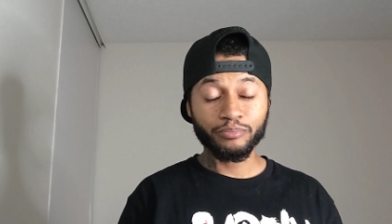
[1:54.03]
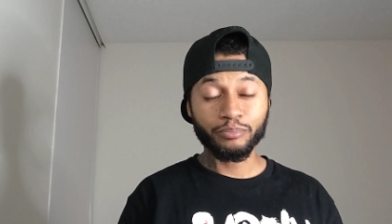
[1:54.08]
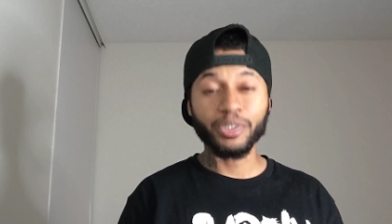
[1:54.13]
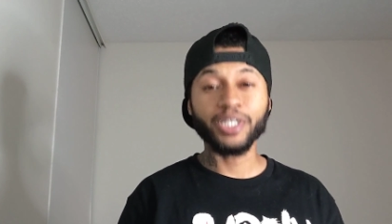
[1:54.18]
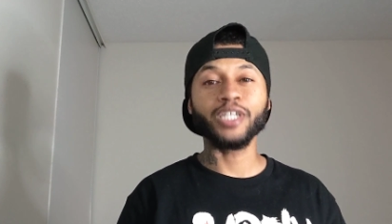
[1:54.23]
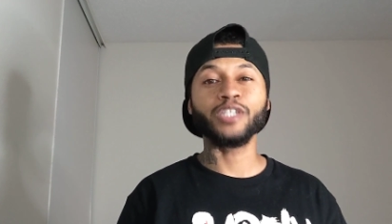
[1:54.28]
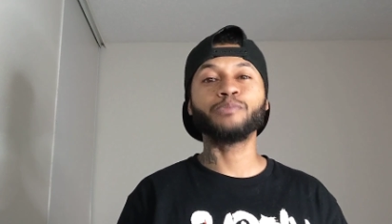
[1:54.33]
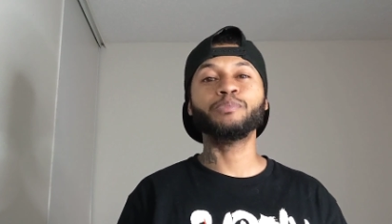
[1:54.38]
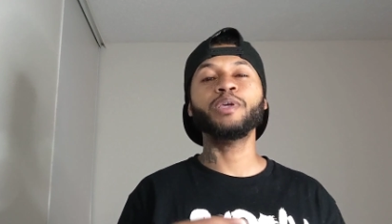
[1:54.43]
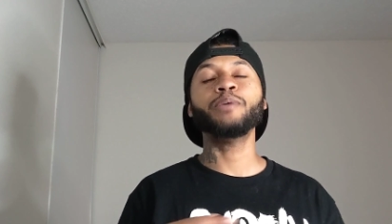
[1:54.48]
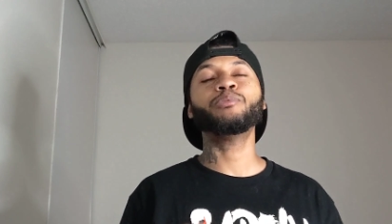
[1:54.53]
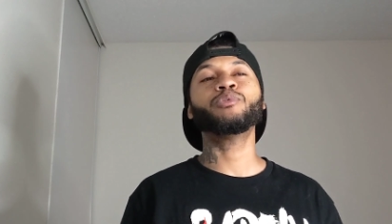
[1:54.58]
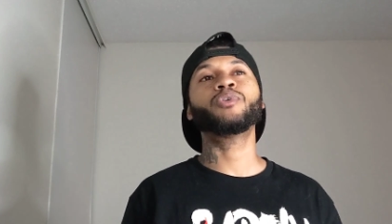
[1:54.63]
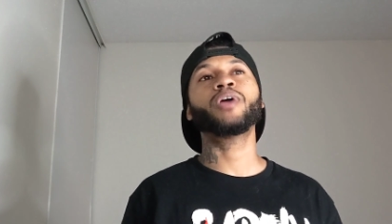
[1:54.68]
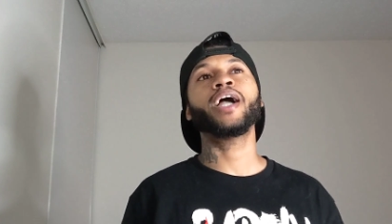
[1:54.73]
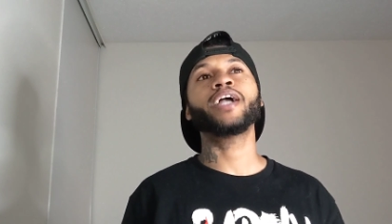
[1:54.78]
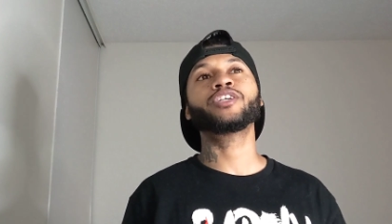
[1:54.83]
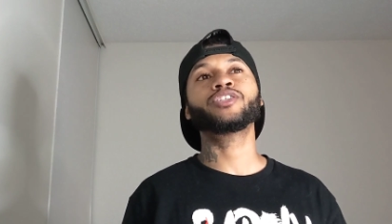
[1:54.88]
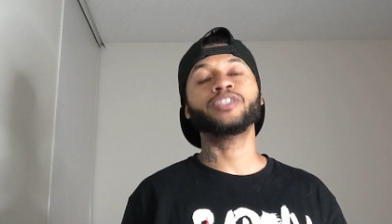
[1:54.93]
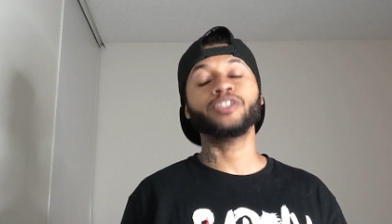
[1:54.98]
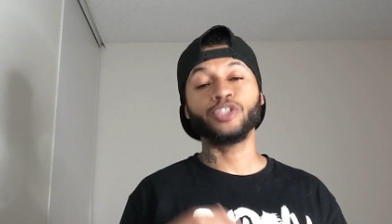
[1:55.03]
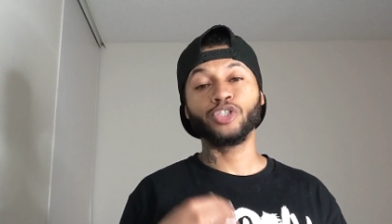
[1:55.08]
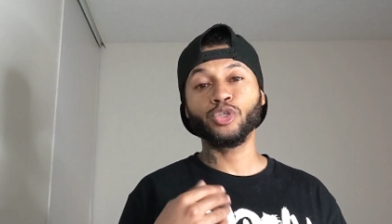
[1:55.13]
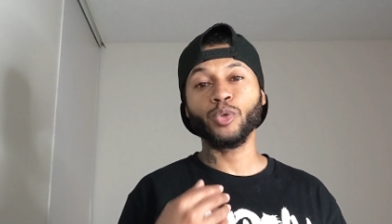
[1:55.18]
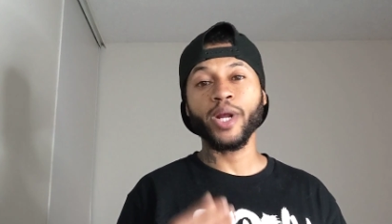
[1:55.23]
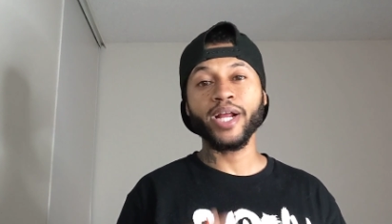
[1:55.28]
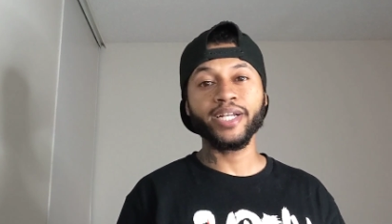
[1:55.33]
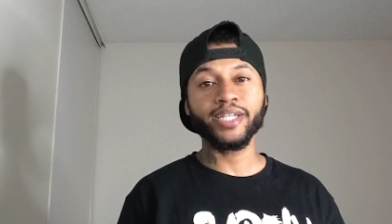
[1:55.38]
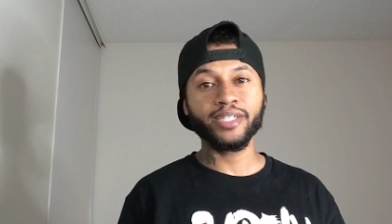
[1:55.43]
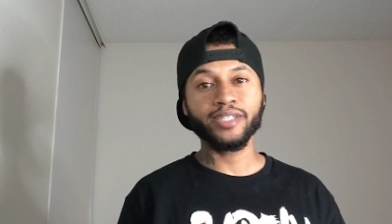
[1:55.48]
because people are actually
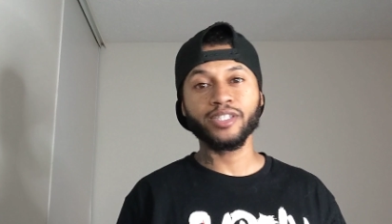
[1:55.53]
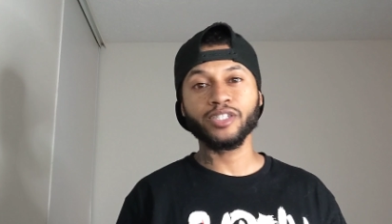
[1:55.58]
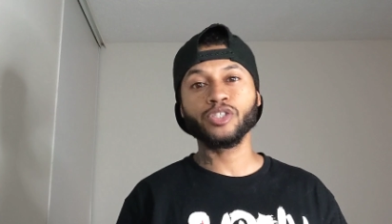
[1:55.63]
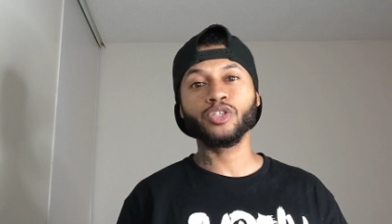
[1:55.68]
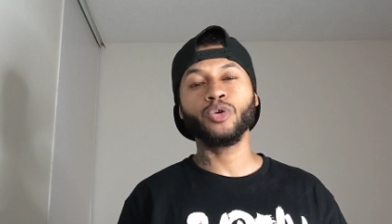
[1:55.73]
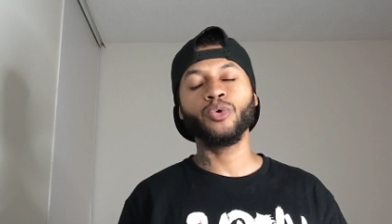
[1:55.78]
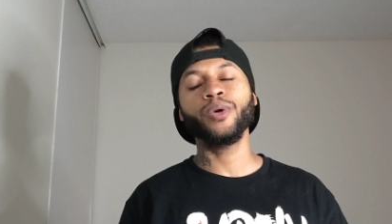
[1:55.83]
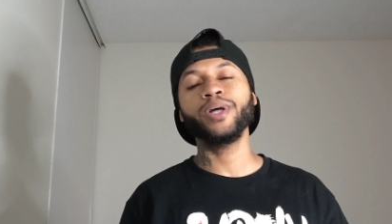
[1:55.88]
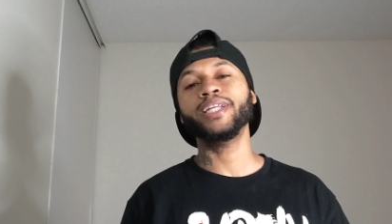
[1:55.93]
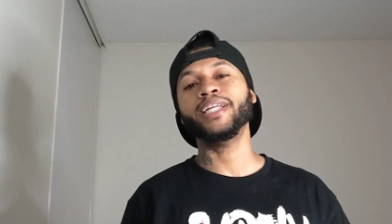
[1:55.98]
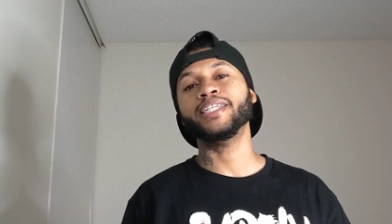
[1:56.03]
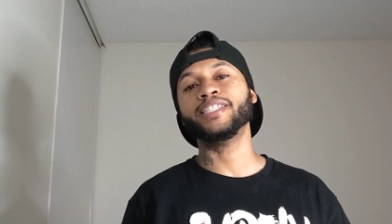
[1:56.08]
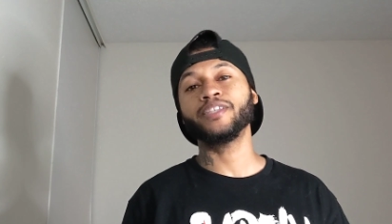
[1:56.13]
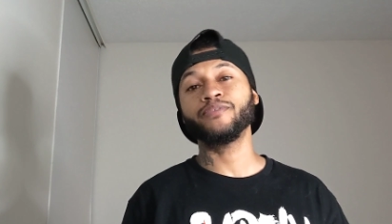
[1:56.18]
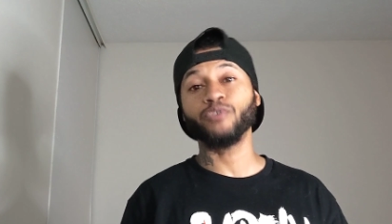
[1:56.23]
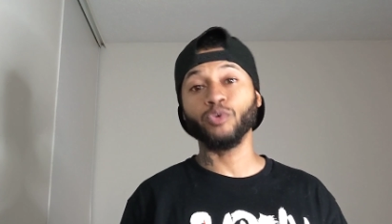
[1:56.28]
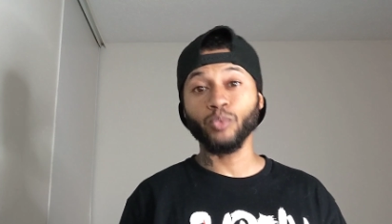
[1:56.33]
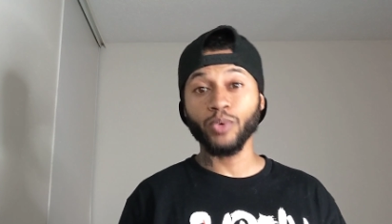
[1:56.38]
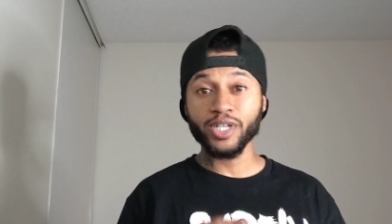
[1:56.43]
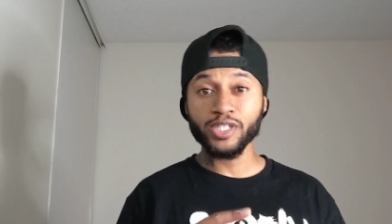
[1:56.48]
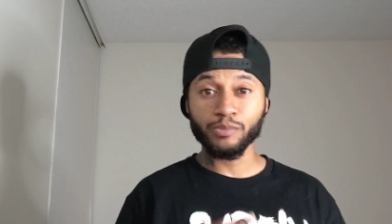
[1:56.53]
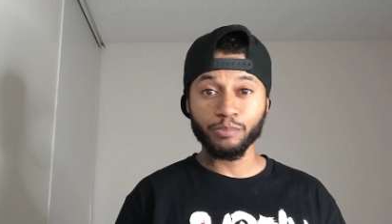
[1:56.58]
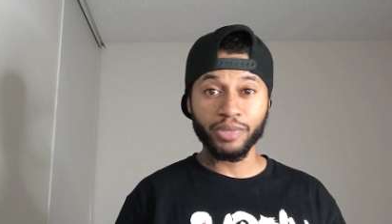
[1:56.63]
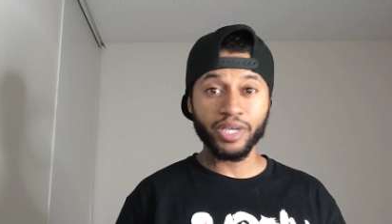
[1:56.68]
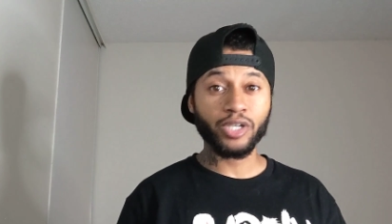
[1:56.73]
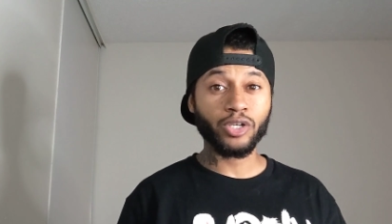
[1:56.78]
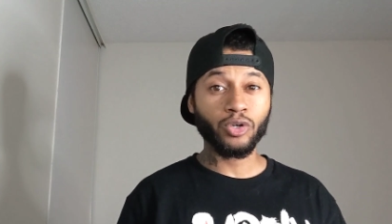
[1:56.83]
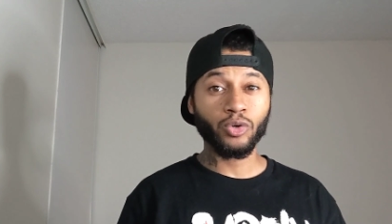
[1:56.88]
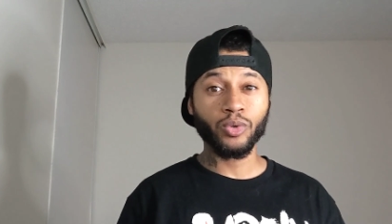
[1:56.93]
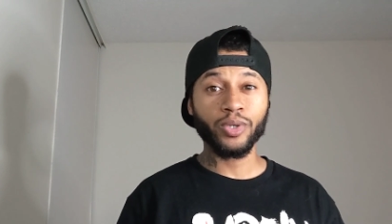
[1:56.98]
trading this coin as if it was
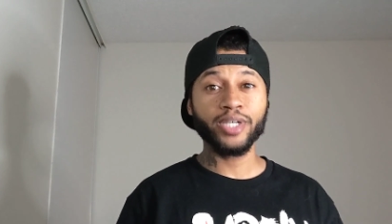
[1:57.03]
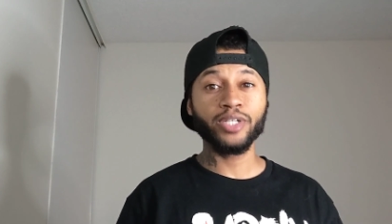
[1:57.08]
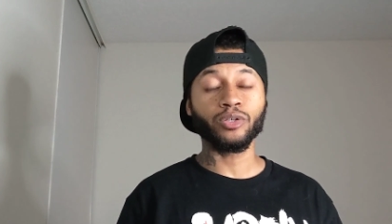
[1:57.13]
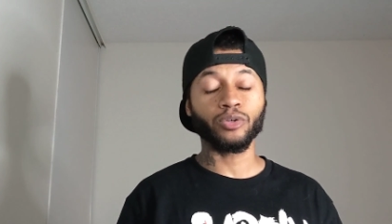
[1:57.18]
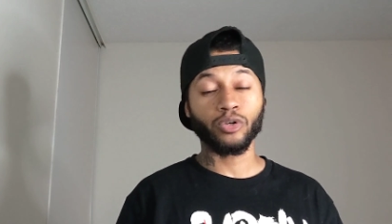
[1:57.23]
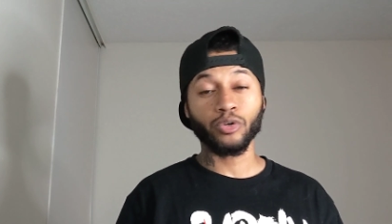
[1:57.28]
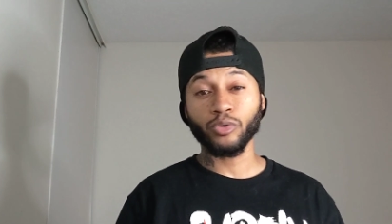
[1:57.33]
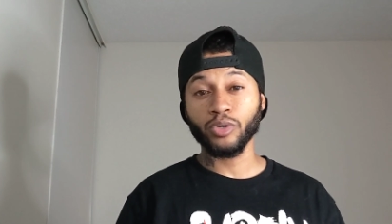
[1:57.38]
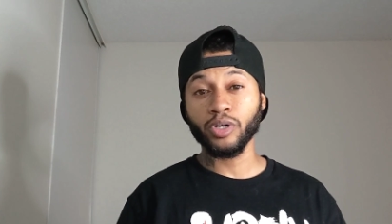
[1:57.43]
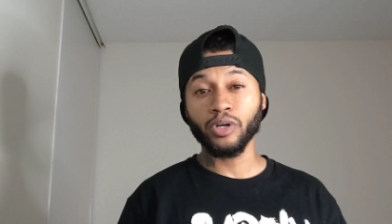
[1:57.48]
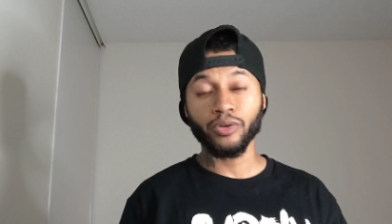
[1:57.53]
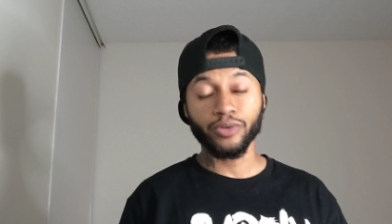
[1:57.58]
Bitcoin or,